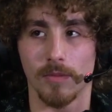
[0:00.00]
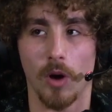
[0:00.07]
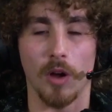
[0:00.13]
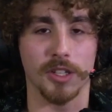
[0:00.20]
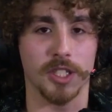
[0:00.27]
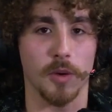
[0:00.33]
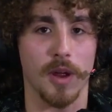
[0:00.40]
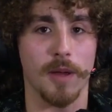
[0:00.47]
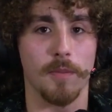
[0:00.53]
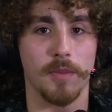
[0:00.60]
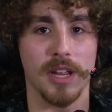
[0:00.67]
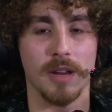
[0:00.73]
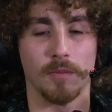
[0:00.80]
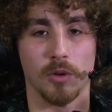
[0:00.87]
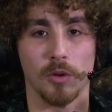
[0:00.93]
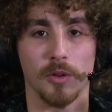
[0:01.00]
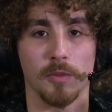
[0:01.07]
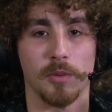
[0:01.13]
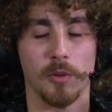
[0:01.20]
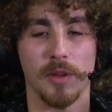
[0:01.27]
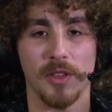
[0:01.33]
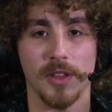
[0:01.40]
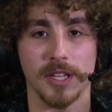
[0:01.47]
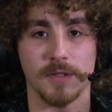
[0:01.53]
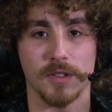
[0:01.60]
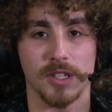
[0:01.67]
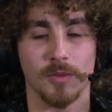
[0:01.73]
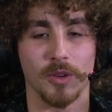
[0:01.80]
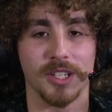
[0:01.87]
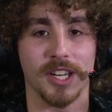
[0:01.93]
also him being Prometheus for
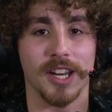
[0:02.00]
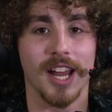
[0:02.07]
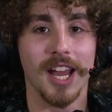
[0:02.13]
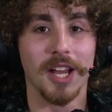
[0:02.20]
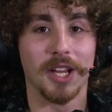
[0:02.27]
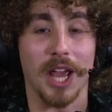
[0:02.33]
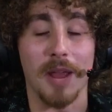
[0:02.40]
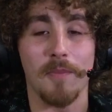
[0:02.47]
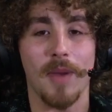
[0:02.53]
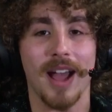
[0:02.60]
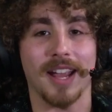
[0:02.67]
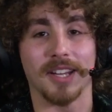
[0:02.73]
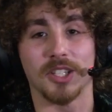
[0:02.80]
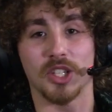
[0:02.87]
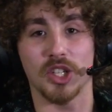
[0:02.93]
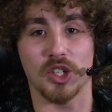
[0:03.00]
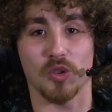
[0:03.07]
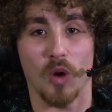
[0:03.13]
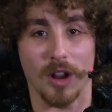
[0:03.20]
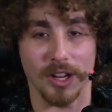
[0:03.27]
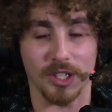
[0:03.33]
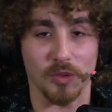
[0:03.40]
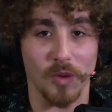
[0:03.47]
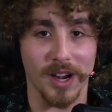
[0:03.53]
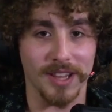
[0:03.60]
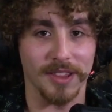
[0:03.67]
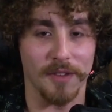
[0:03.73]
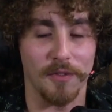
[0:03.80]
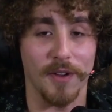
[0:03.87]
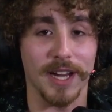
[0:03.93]
some reason, came back and struck us right
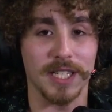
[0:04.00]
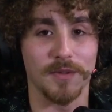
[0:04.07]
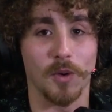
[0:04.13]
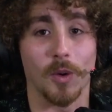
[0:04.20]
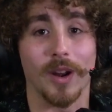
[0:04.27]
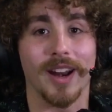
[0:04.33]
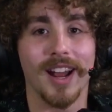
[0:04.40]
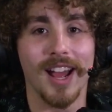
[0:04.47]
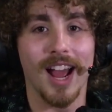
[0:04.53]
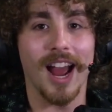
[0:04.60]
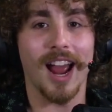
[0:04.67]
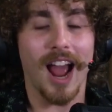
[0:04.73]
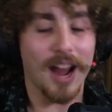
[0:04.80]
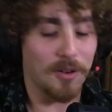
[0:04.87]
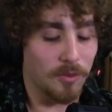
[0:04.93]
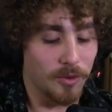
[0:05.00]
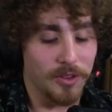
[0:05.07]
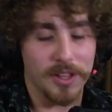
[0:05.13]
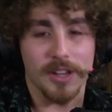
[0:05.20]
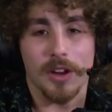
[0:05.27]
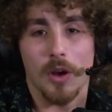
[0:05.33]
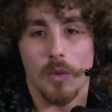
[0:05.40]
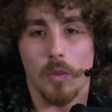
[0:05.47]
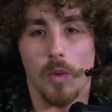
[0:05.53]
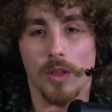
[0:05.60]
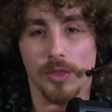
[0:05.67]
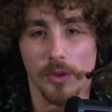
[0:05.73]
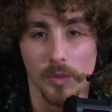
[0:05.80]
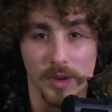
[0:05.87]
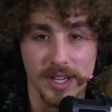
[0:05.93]
in the face for it. I, I don't really know
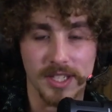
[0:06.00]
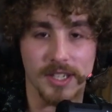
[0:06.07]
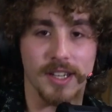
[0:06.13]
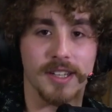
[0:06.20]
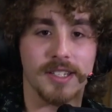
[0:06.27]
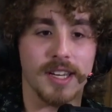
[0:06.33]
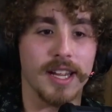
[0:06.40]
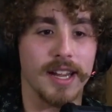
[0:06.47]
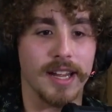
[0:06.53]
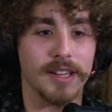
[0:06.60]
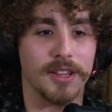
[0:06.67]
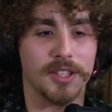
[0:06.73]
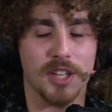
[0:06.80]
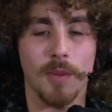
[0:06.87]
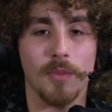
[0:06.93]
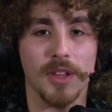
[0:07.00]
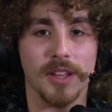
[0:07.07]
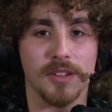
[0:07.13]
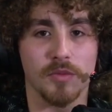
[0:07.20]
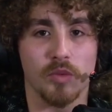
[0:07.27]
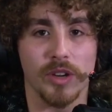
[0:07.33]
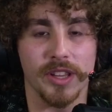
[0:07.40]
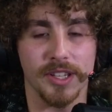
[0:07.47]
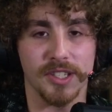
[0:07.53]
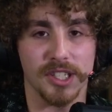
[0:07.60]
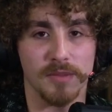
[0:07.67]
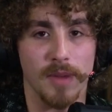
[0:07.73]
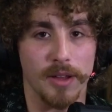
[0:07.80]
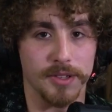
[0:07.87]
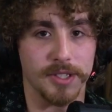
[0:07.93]
what the reason is. It, it, something really
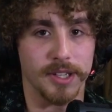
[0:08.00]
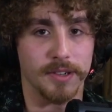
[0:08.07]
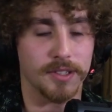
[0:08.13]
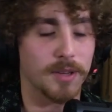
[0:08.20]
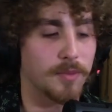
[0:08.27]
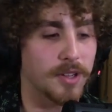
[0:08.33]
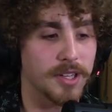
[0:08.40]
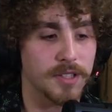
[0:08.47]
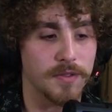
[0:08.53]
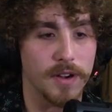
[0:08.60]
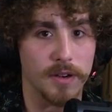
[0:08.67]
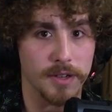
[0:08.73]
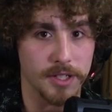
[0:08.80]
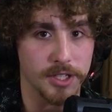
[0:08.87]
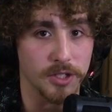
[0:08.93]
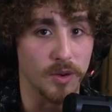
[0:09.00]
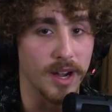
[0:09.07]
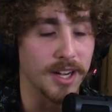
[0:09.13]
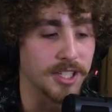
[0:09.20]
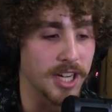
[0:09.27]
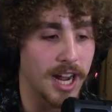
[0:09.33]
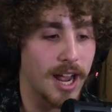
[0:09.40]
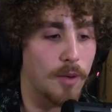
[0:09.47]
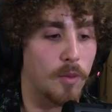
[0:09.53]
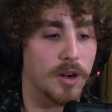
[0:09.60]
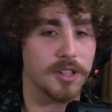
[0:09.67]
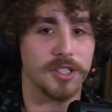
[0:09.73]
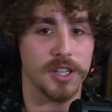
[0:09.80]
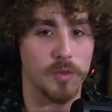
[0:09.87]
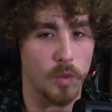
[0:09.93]
smells here. Something is very strange, and I, I
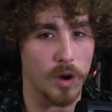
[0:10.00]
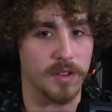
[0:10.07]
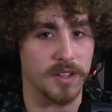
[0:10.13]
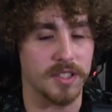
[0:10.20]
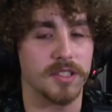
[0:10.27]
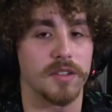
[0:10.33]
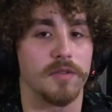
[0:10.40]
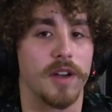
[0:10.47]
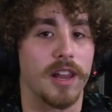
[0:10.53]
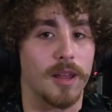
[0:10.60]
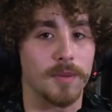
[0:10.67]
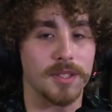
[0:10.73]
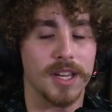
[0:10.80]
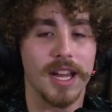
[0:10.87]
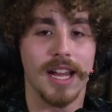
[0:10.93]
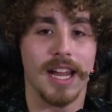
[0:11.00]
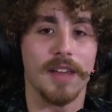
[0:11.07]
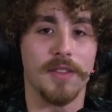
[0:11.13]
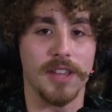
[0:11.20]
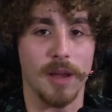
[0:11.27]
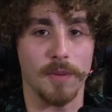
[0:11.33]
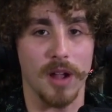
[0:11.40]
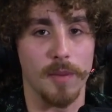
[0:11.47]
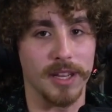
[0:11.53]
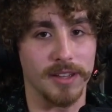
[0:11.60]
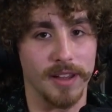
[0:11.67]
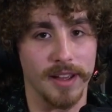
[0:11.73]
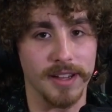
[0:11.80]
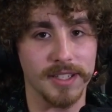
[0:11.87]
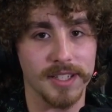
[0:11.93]
want to see where this develops in the upcoming
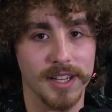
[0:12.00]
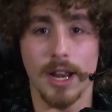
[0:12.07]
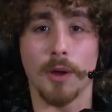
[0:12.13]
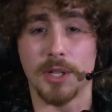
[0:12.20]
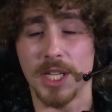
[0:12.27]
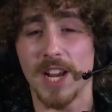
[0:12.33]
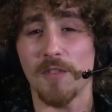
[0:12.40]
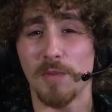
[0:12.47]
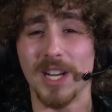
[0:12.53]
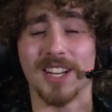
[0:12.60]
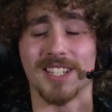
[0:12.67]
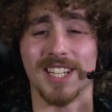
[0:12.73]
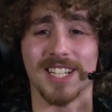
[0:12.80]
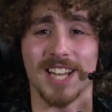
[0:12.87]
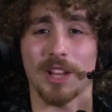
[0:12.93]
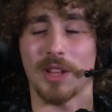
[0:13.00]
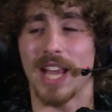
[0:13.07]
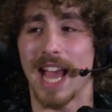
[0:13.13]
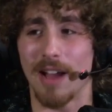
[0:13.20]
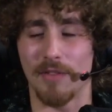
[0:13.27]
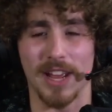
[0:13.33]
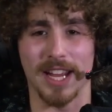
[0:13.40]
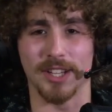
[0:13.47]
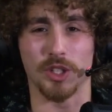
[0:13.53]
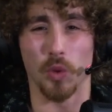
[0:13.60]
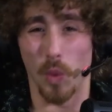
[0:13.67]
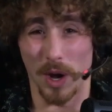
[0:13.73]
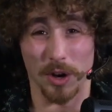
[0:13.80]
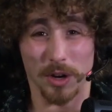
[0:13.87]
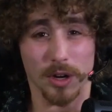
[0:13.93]
days. Now, DFB doesn't exactly have a
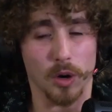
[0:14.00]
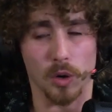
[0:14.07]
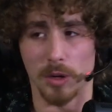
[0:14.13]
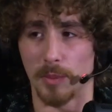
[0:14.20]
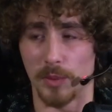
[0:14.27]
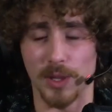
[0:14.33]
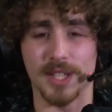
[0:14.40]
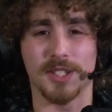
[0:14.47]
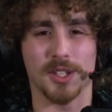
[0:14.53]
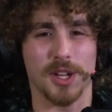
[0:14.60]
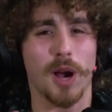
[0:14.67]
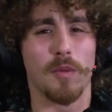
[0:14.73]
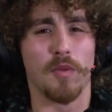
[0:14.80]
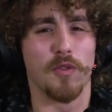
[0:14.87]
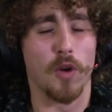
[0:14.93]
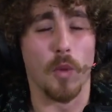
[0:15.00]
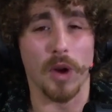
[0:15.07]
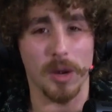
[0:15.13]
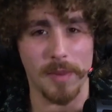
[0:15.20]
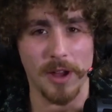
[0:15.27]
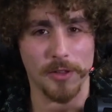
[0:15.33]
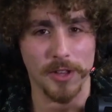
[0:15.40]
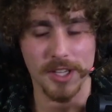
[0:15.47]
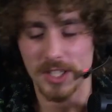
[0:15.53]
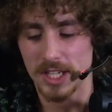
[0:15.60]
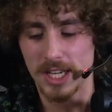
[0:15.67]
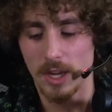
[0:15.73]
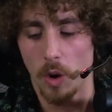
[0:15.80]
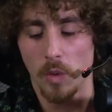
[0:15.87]
Twitter or a place to come forward about this. He